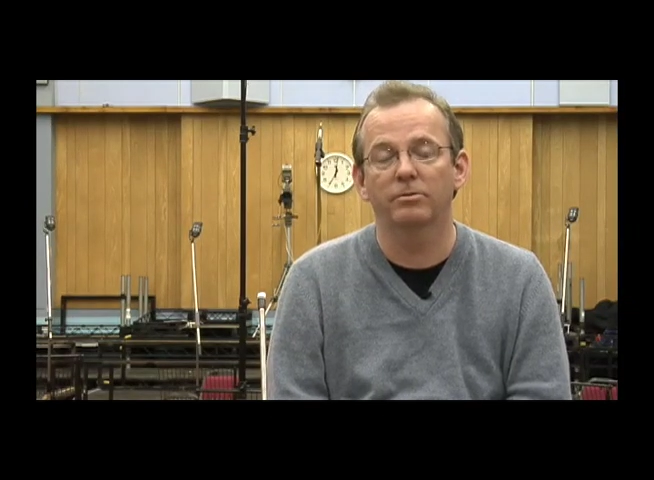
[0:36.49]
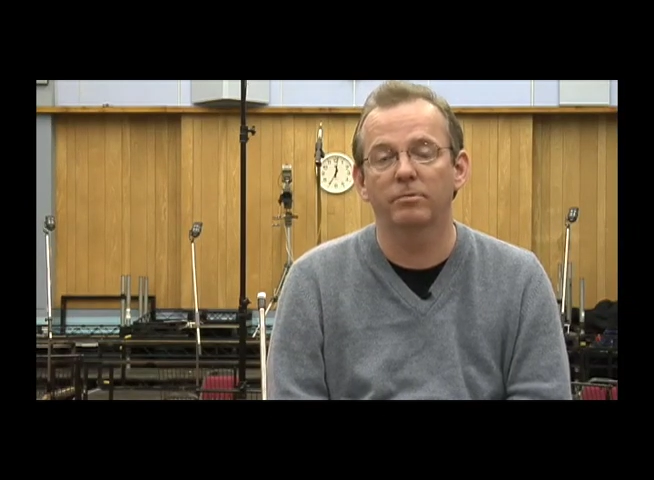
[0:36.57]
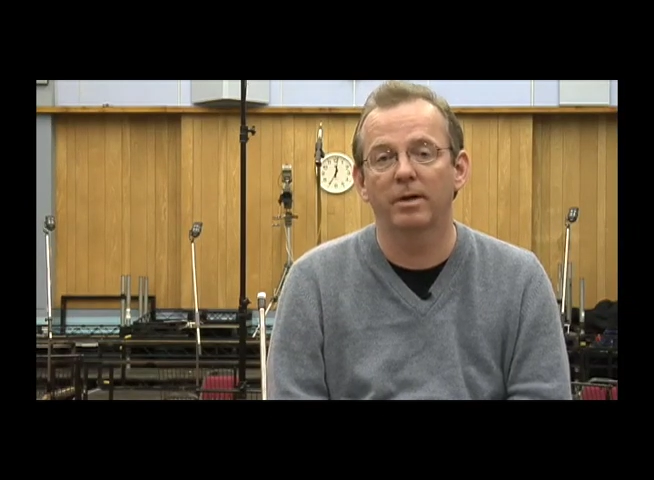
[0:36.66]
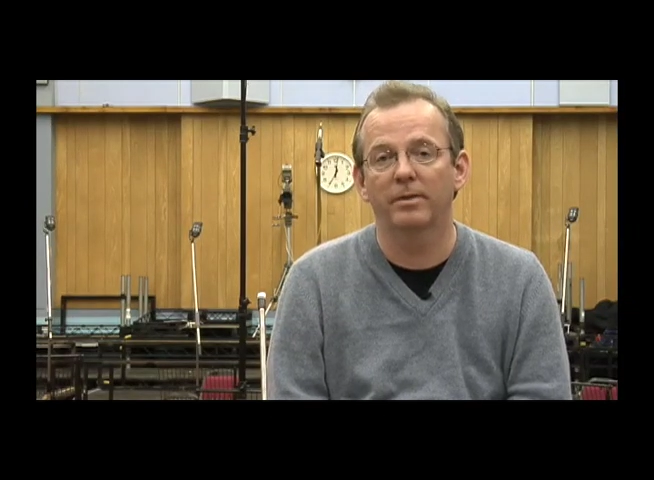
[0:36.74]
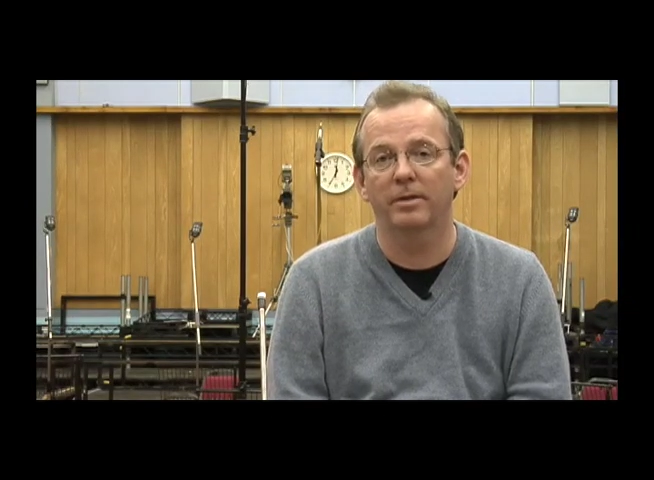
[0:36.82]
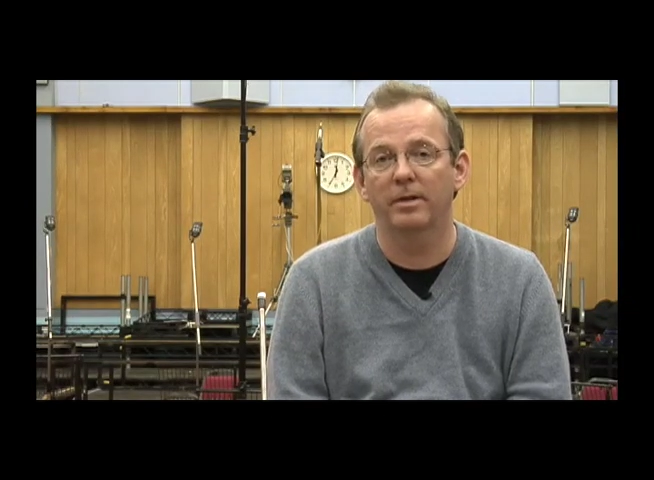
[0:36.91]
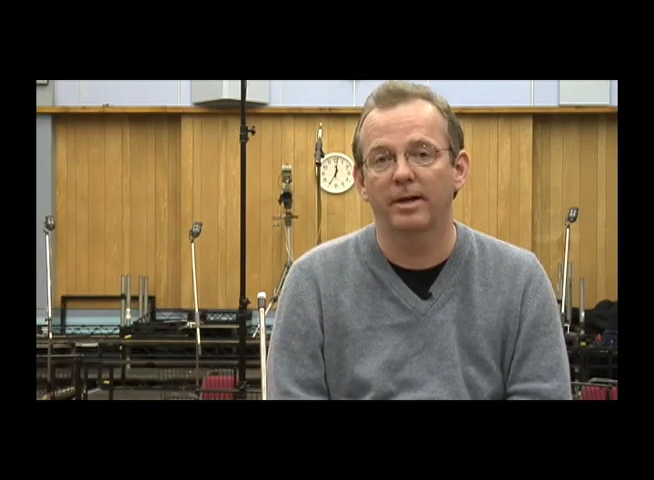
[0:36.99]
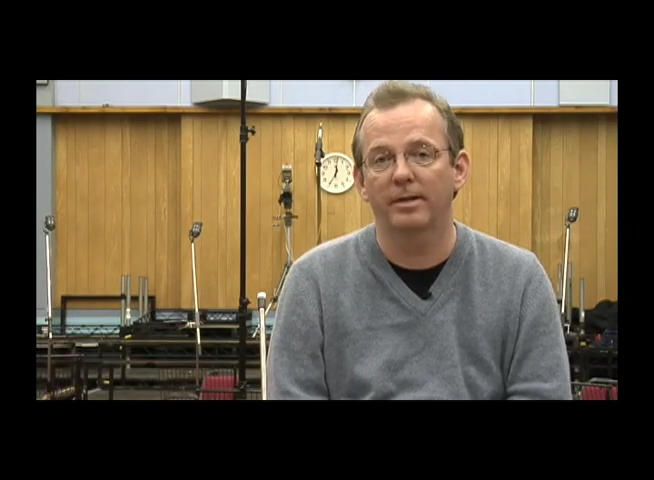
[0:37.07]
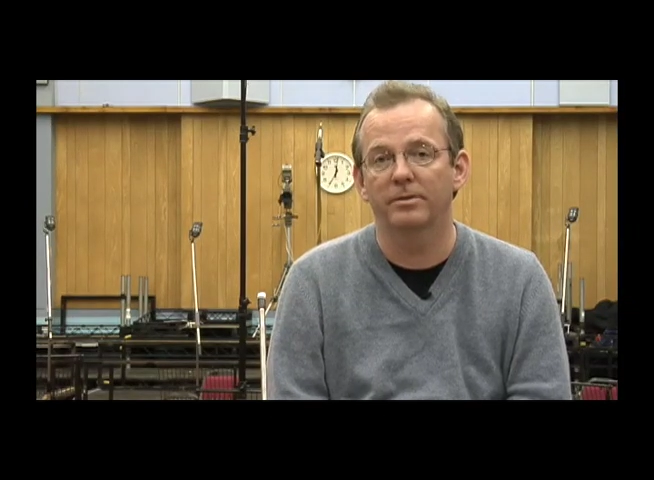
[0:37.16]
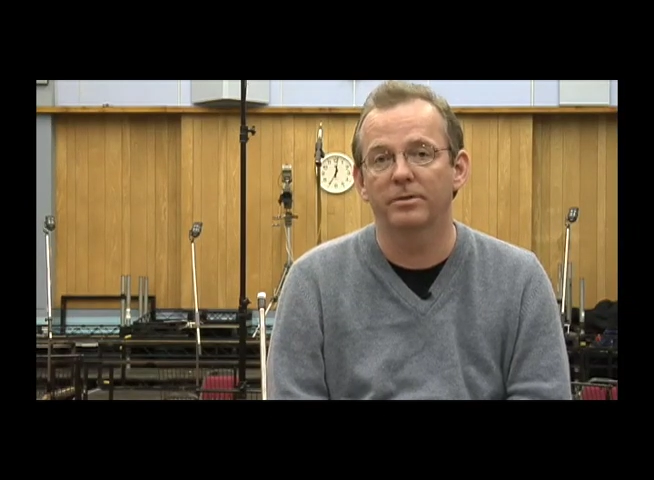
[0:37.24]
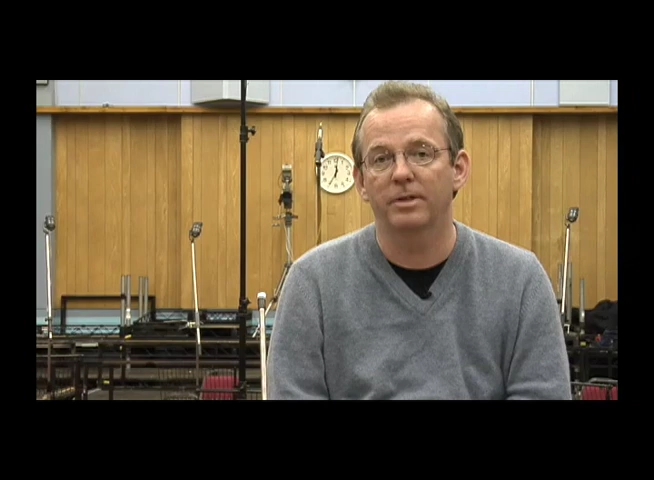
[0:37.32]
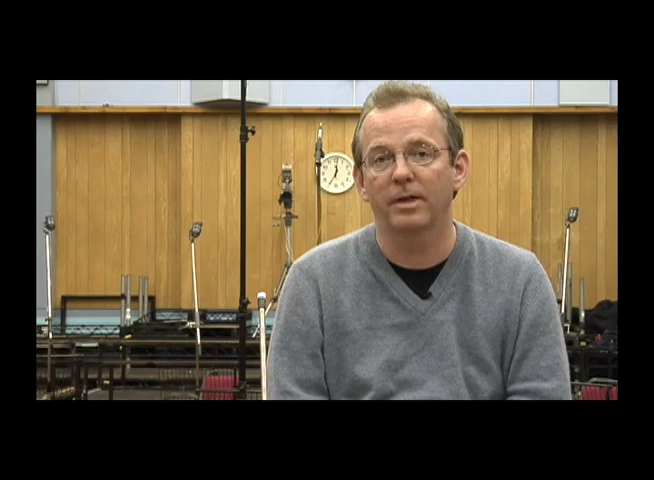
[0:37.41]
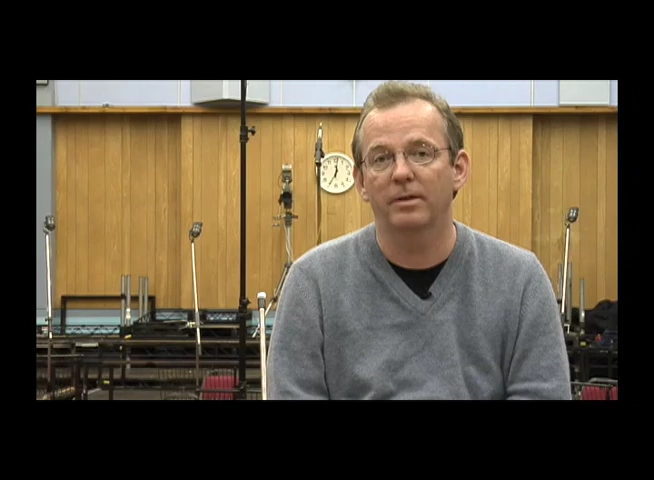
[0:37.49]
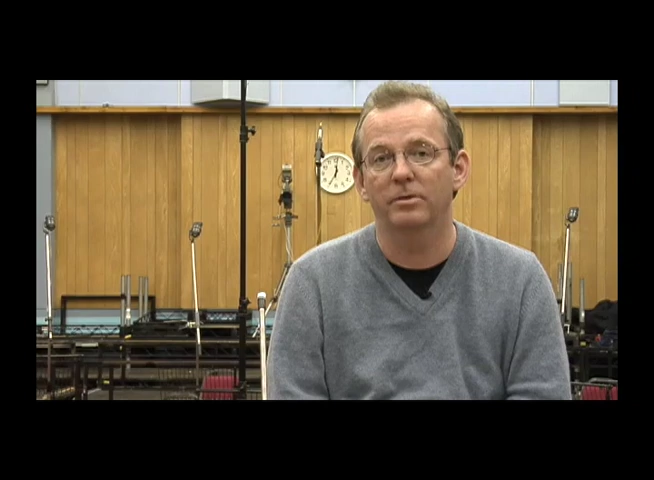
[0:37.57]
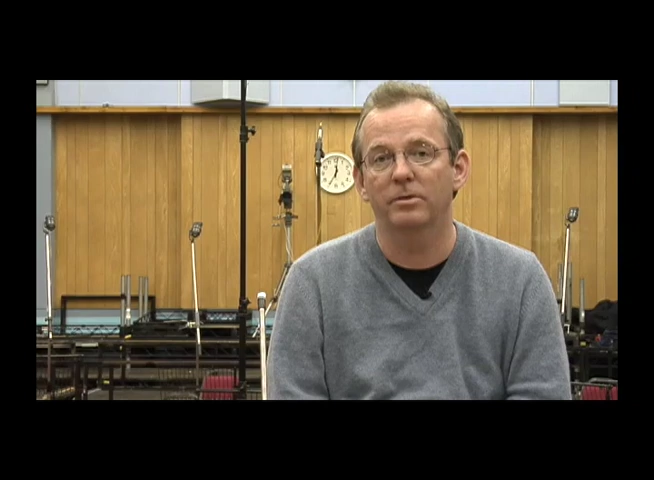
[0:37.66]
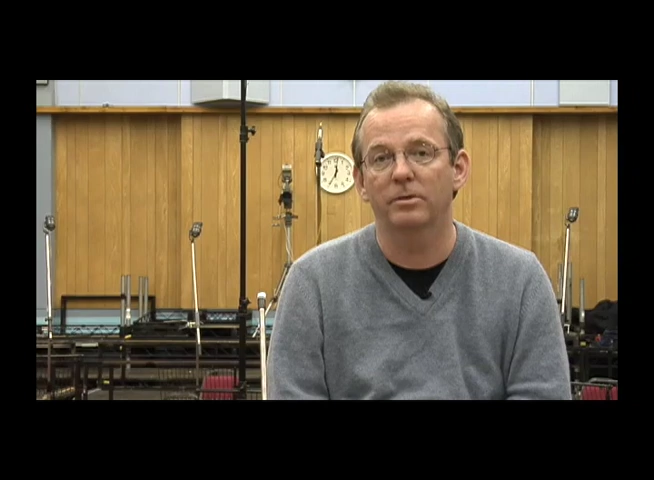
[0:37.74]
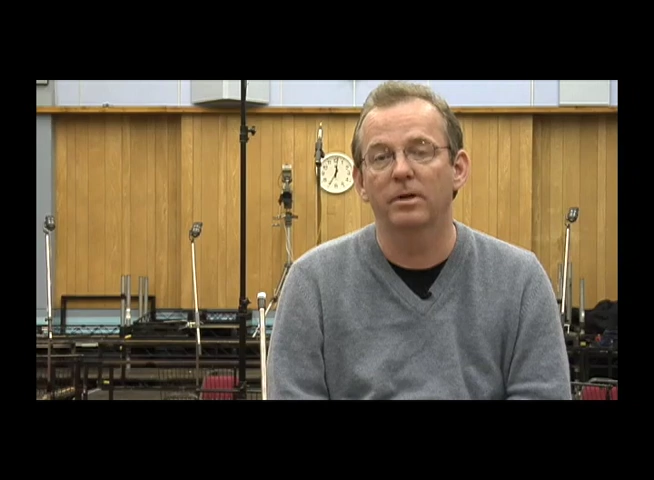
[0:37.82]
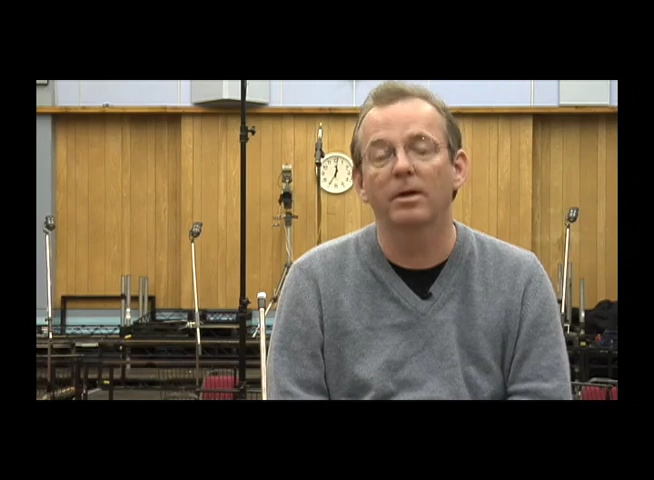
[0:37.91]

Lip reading: throughout the United States.